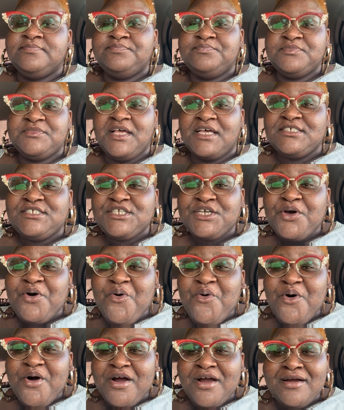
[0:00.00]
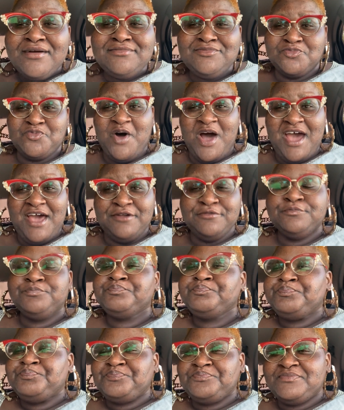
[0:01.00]
The score? What?
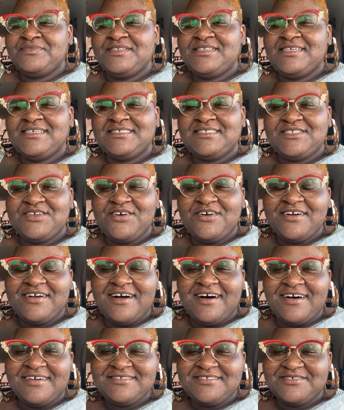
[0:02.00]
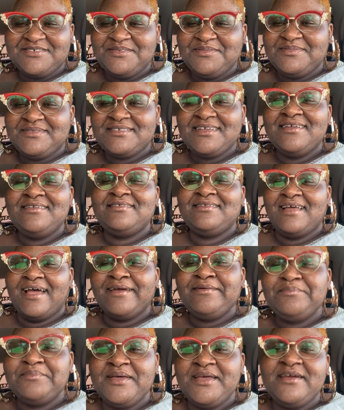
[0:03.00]
This store called Dreams and
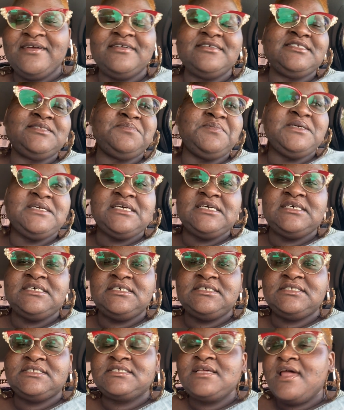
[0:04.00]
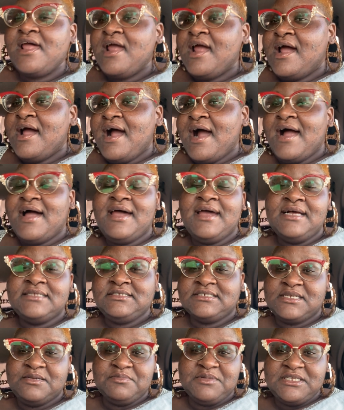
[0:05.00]
Nightmares, because I had
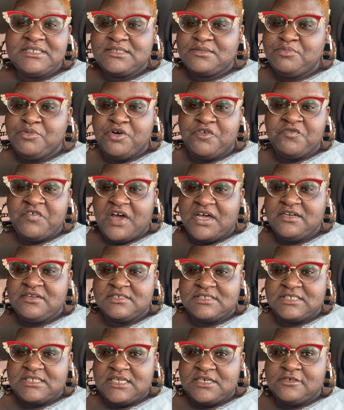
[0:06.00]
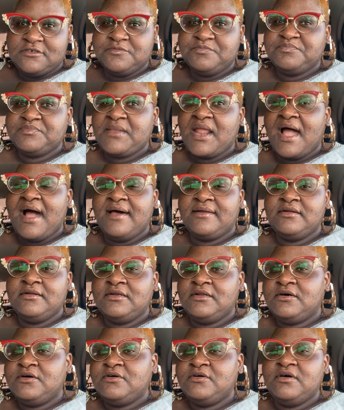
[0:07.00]
to come get some more Final Seal. Now I don't
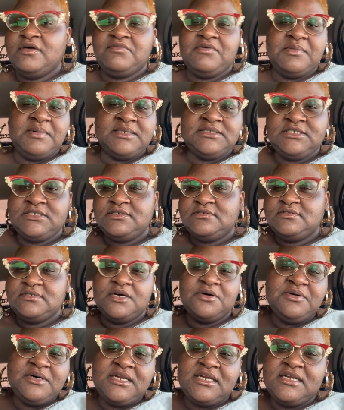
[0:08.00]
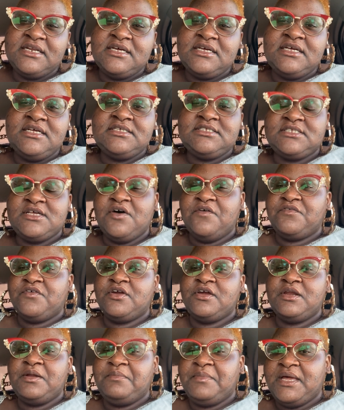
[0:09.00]
know if a bunch of you know what it is. So if
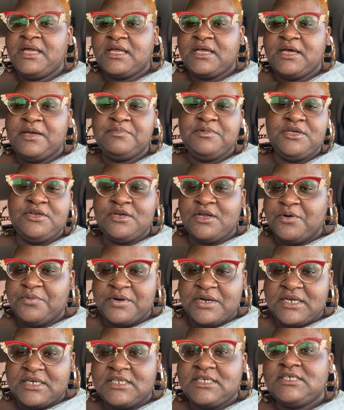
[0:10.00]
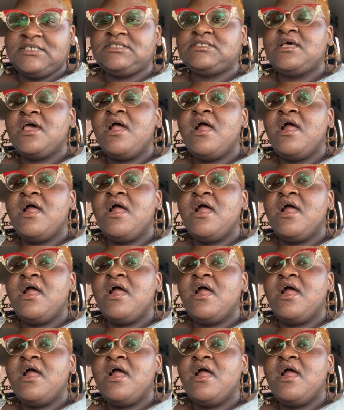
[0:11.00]
you're into makeup, you know what it is.